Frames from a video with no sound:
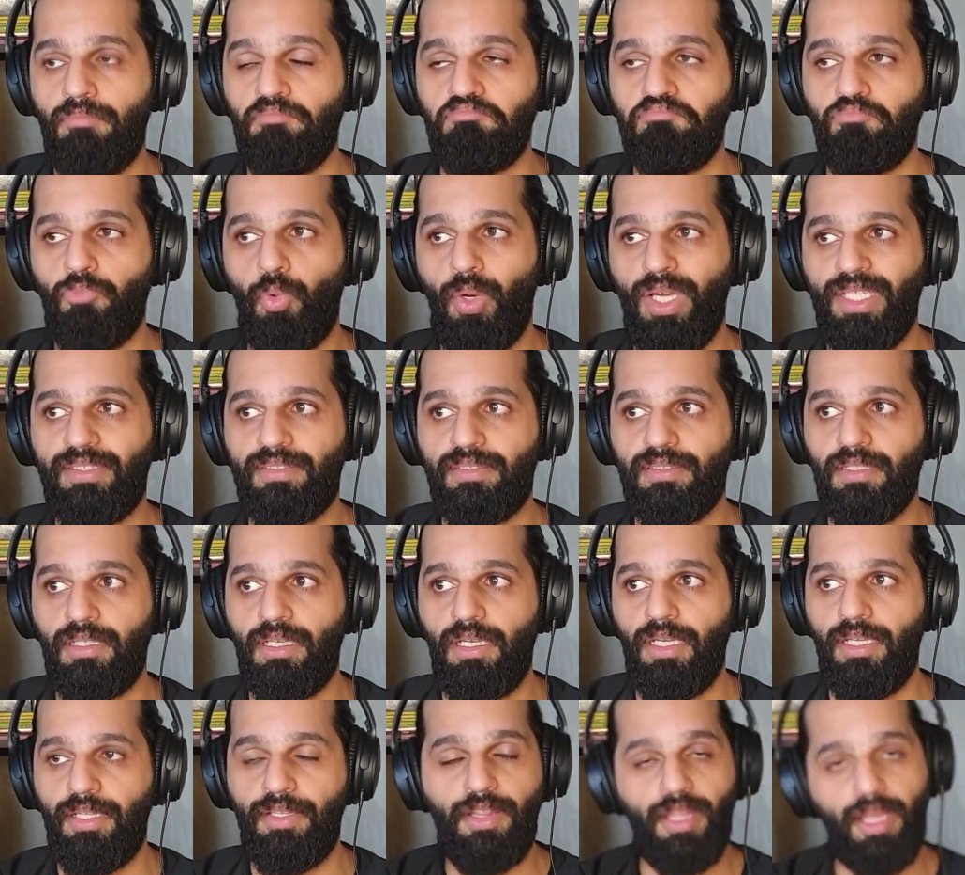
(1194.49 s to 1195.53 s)
what
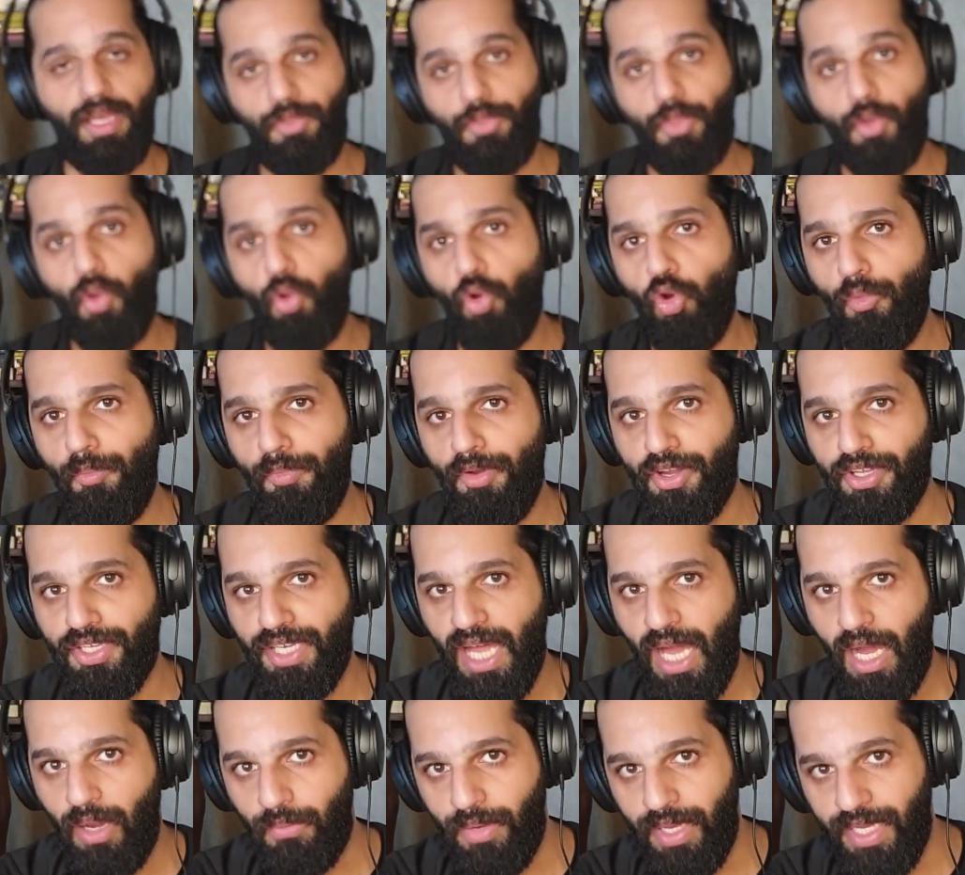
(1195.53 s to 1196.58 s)
the rumor
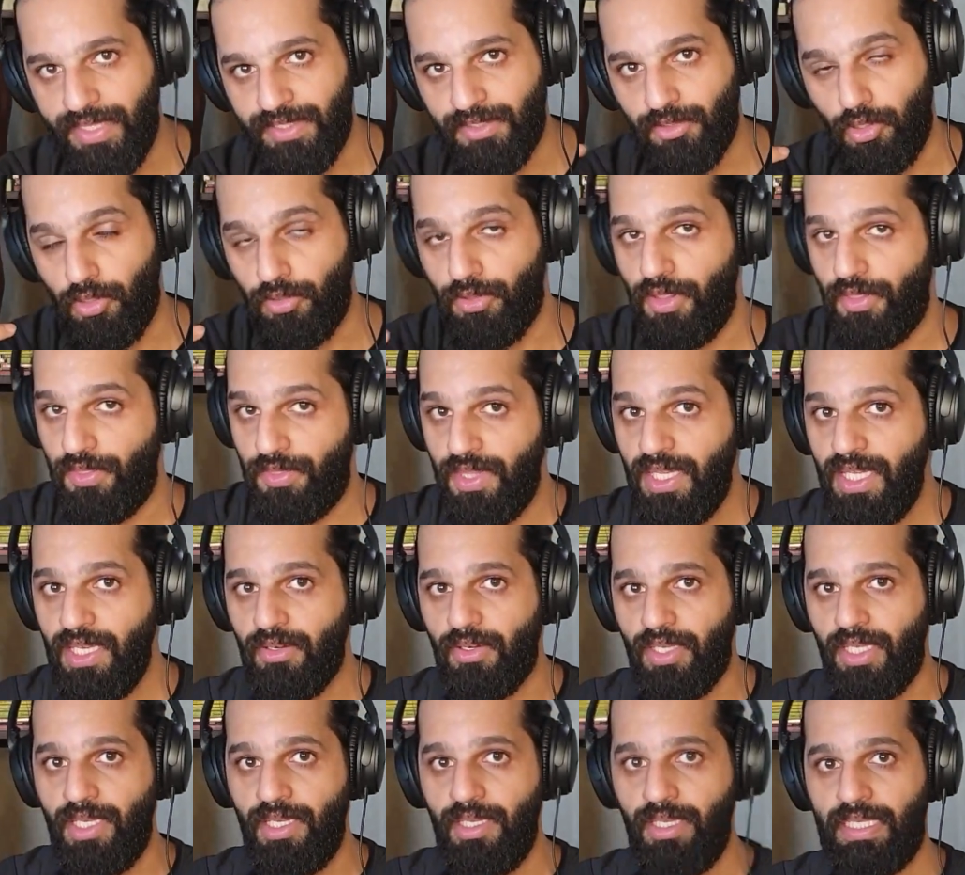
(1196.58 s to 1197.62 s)
now is, or the
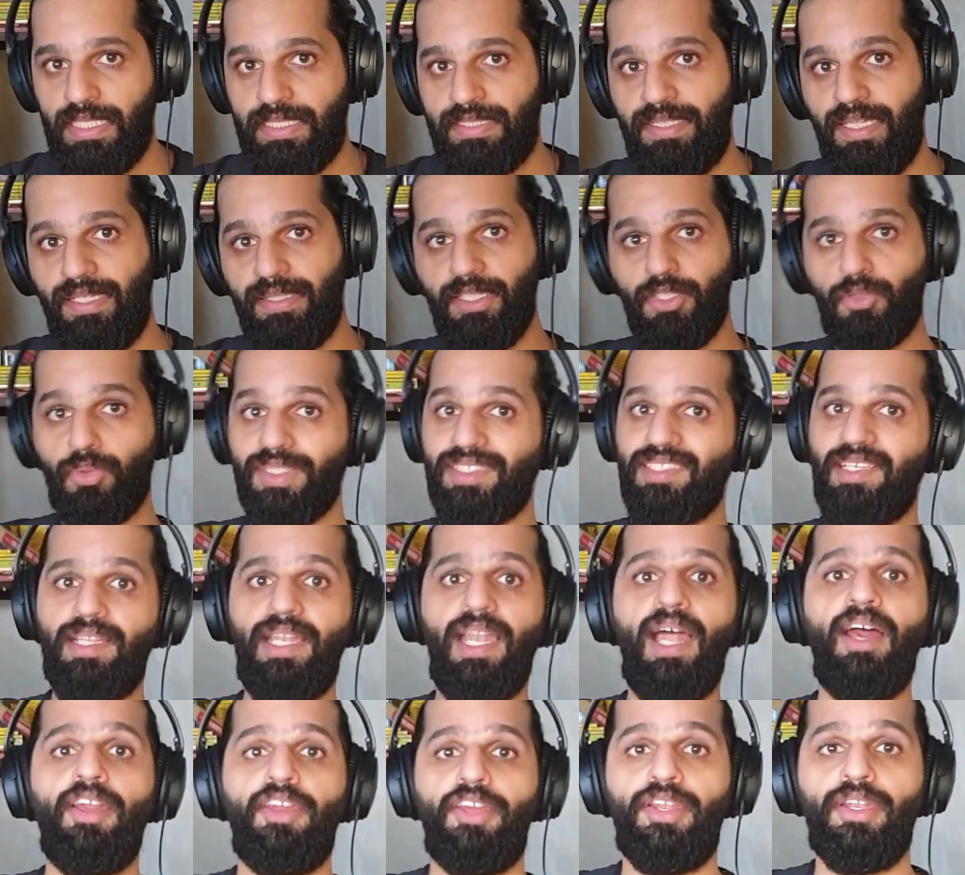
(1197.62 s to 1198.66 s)
theory, is that it was a
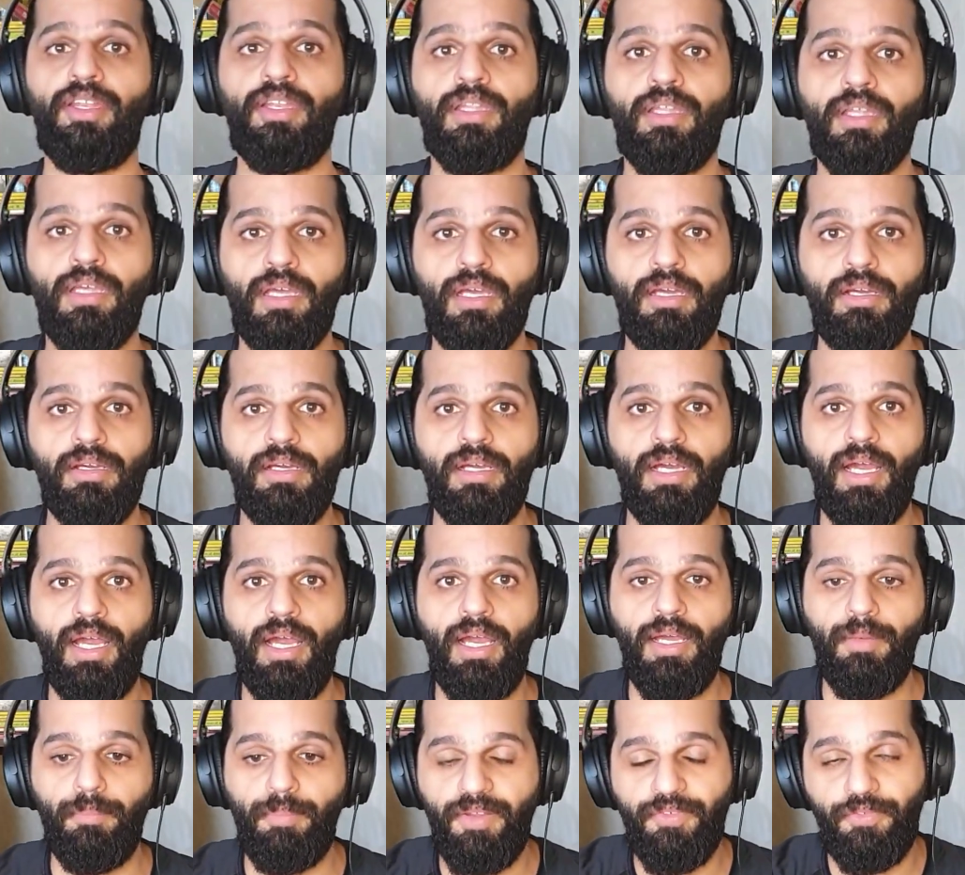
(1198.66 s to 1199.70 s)
lion
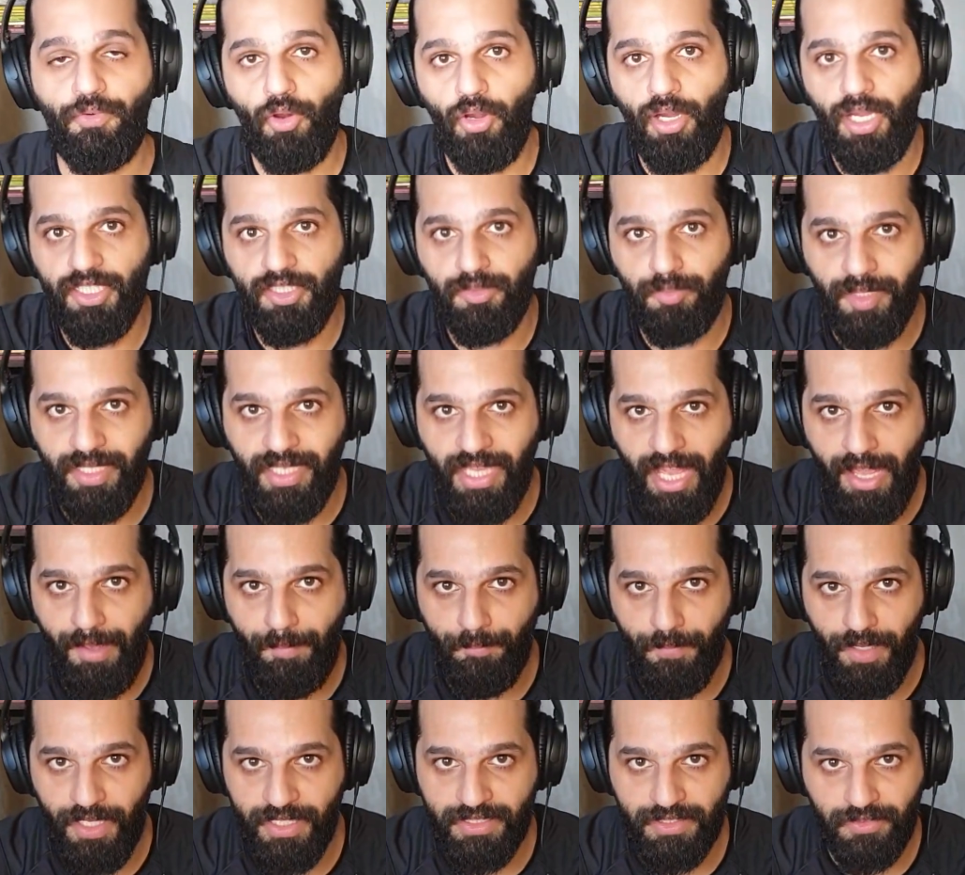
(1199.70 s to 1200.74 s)
before it
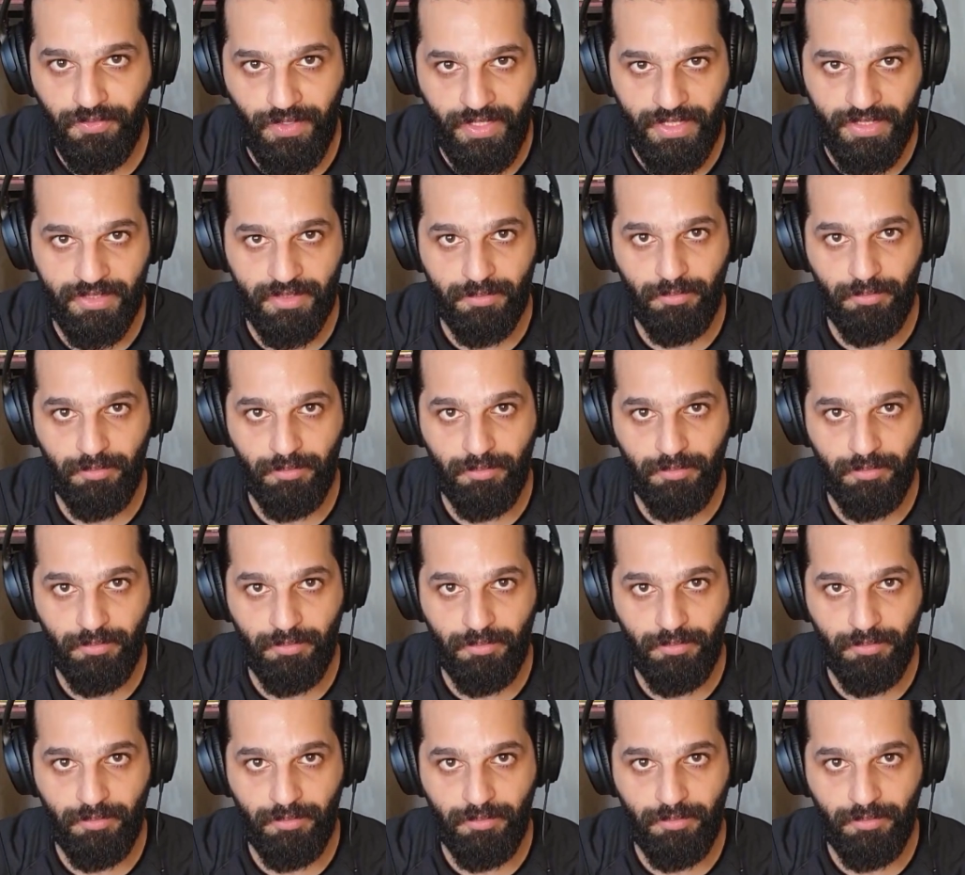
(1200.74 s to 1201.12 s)
became a sphinx,